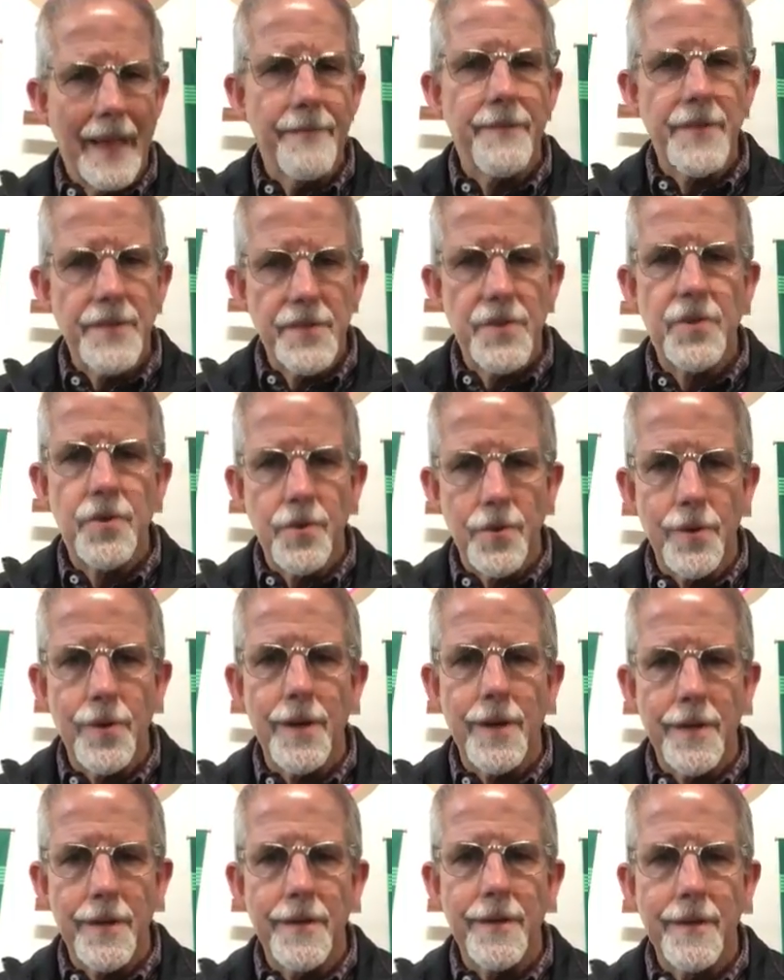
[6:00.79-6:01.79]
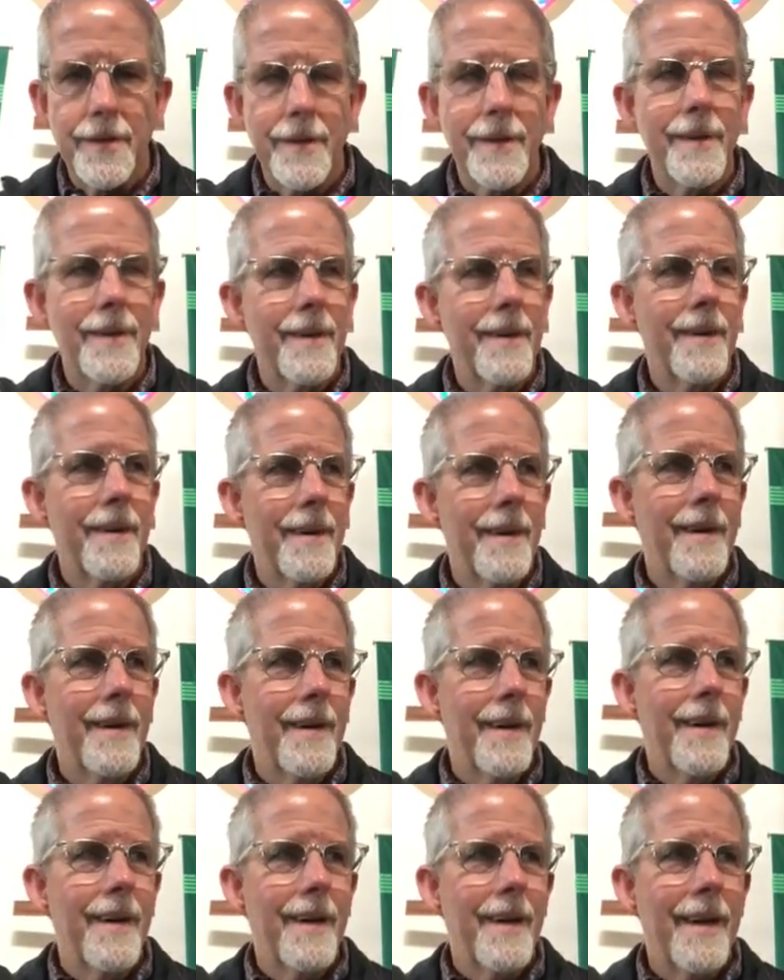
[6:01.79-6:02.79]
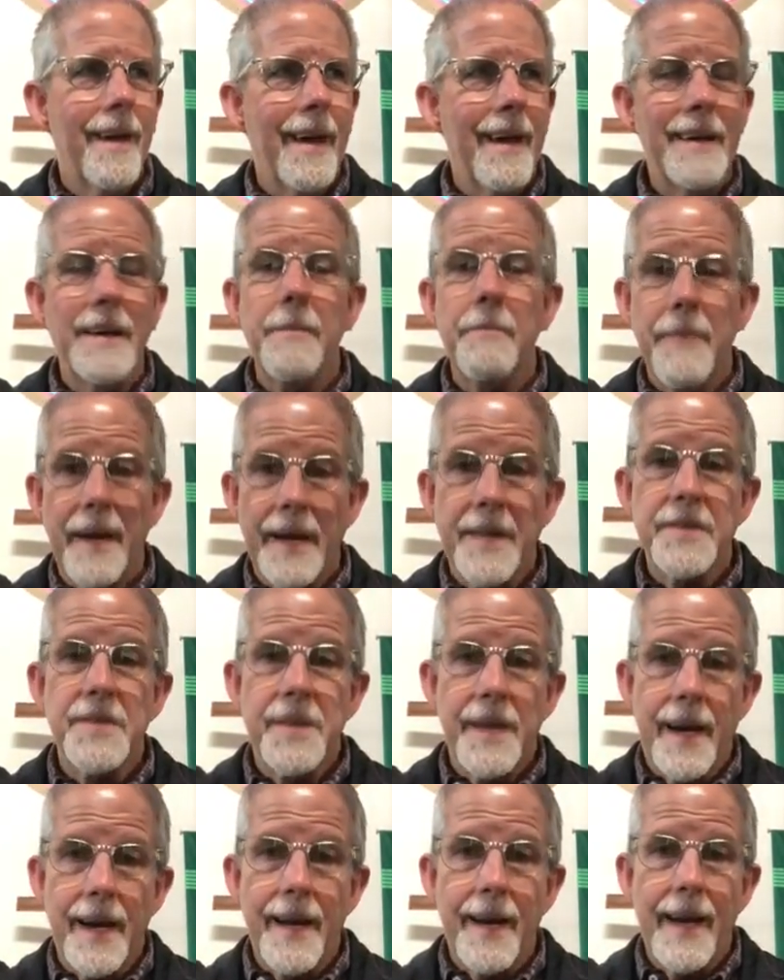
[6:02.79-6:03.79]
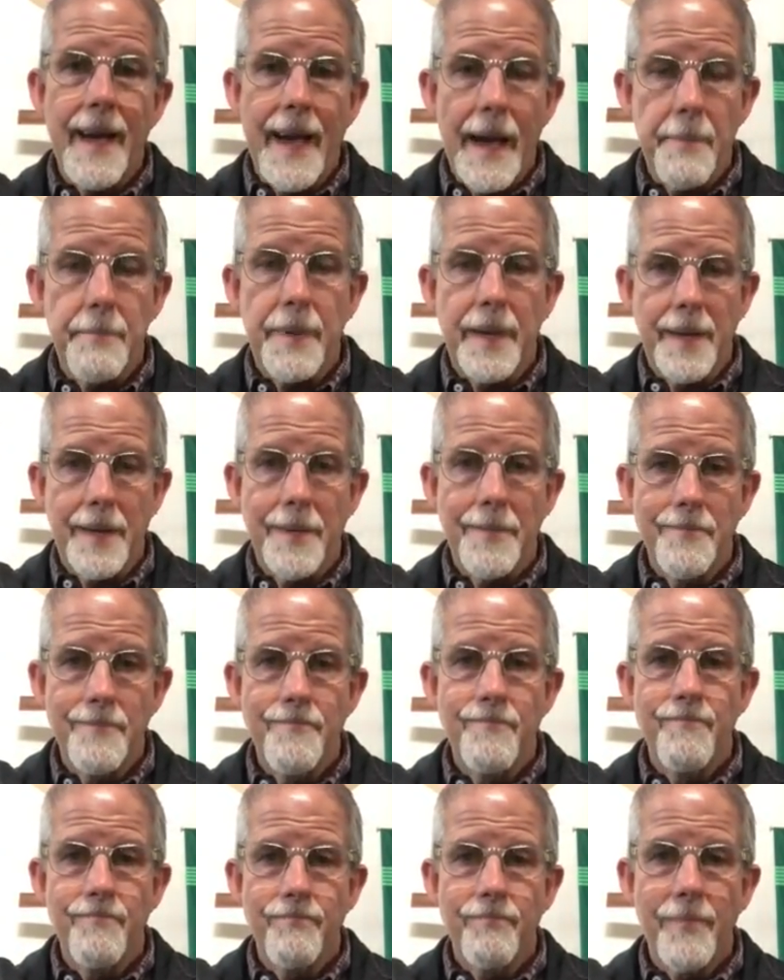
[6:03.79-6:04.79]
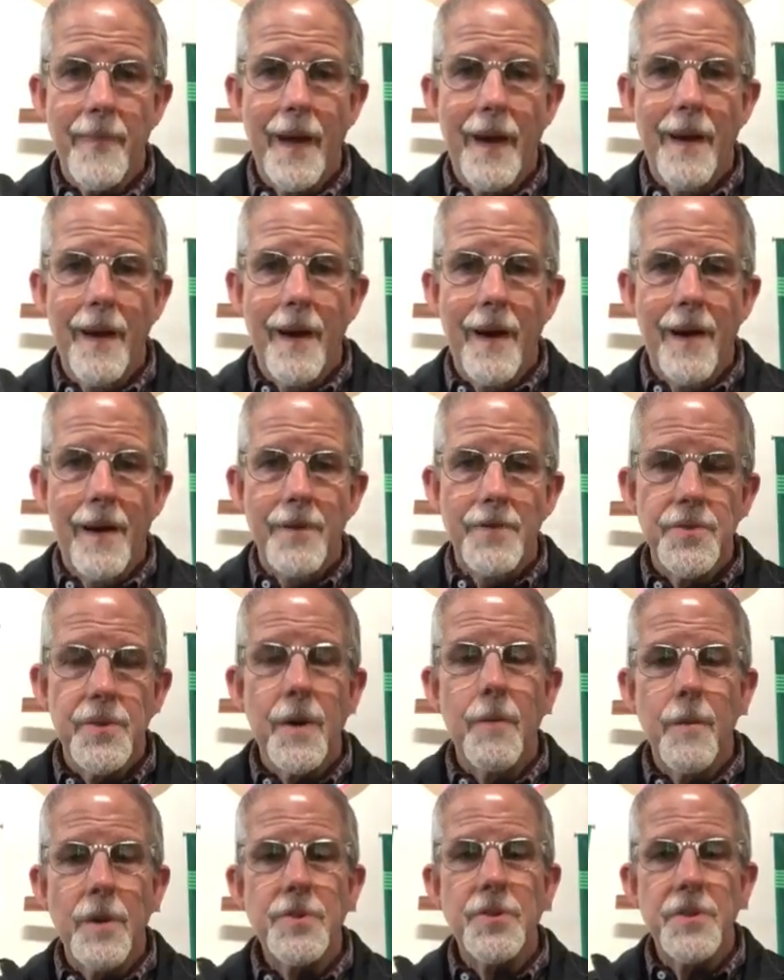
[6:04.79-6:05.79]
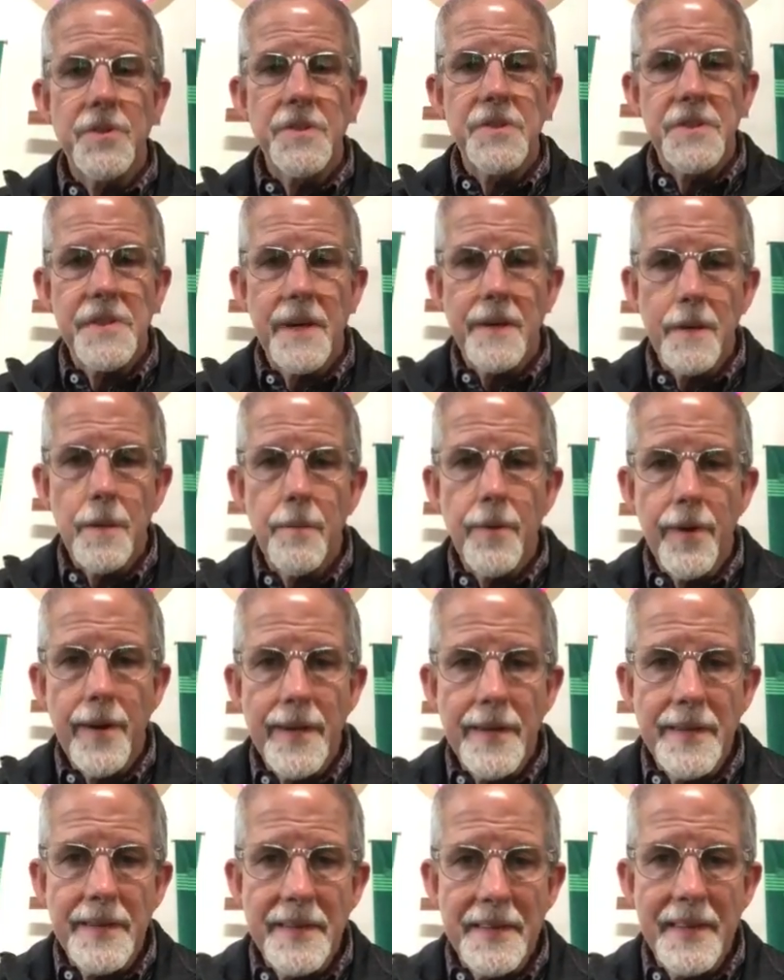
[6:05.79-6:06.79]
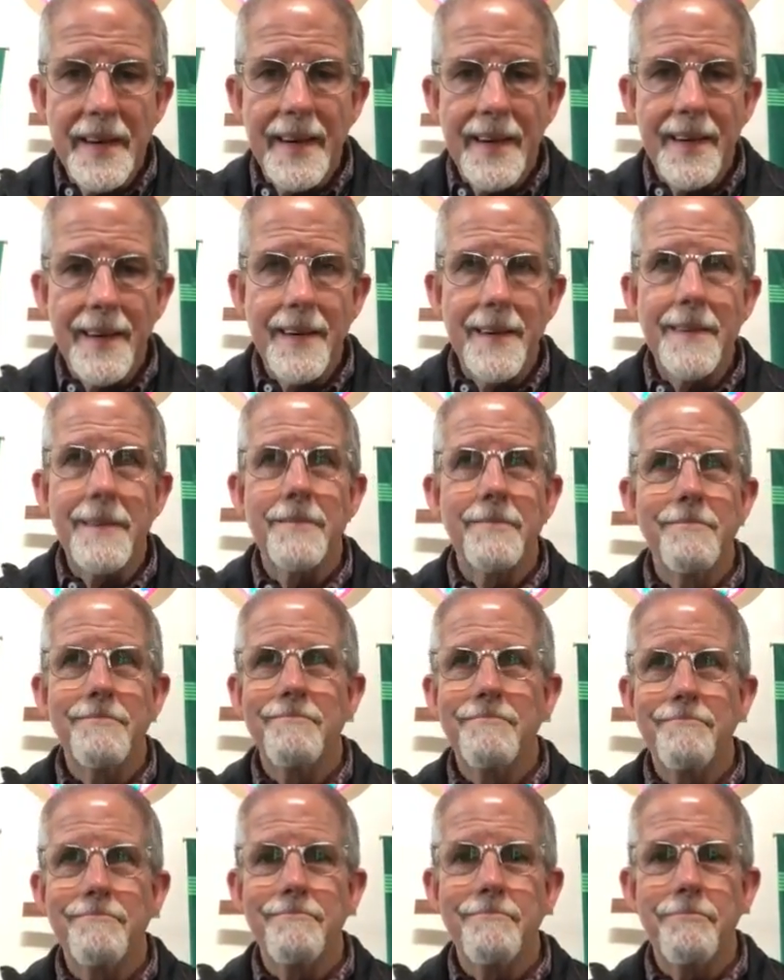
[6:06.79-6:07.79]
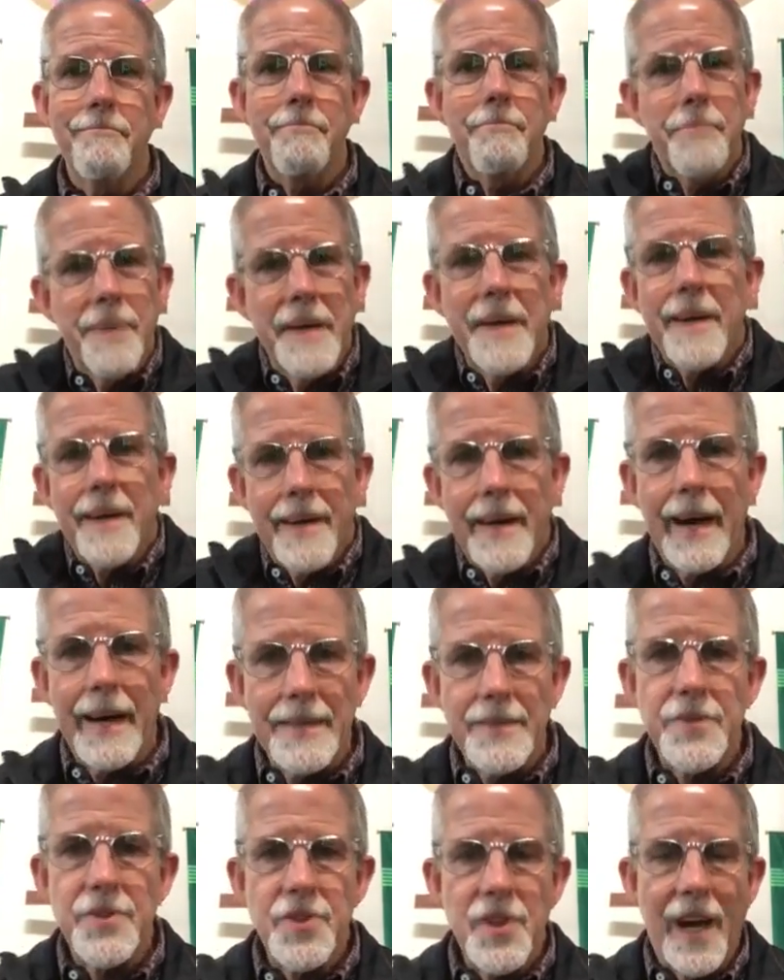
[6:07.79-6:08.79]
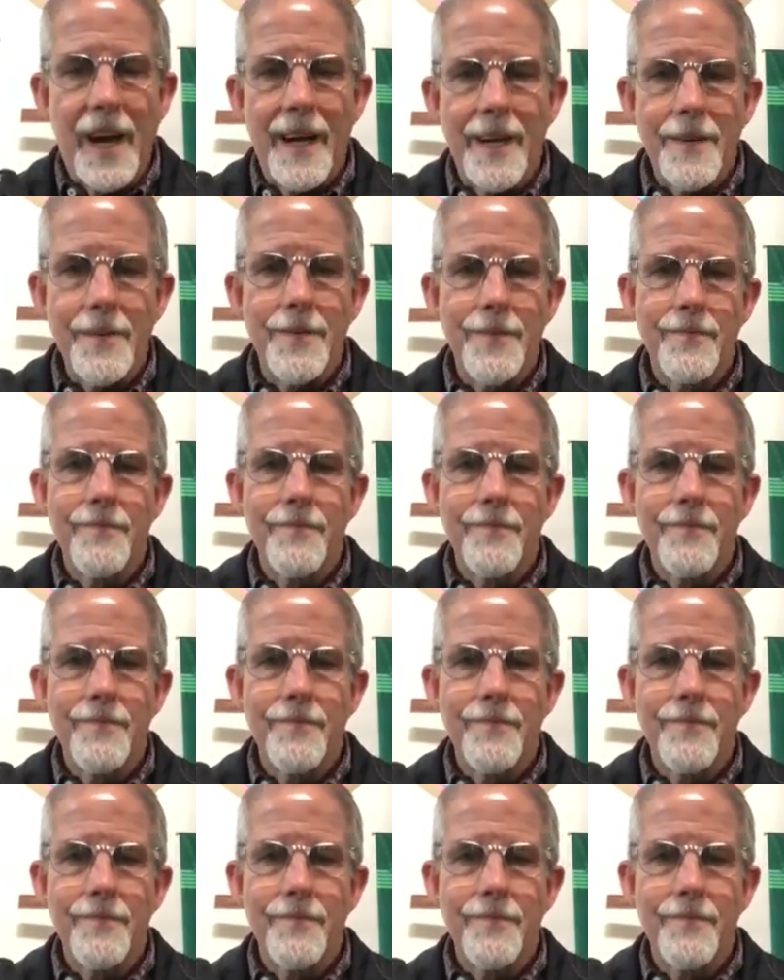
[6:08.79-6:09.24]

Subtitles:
is good. And it makes God happy. So I want you to celebrate today being God's child.